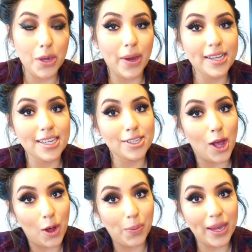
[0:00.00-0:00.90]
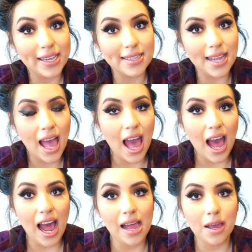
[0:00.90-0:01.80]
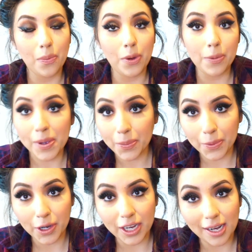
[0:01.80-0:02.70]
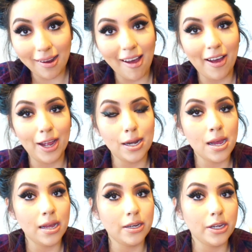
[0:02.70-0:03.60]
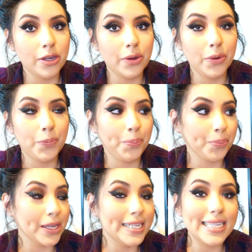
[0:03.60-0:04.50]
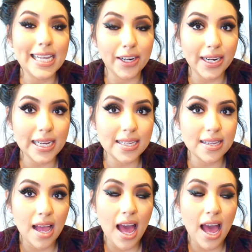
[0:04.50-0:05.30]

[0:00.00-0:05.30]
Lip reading: you guys as always. I will be working on a new series.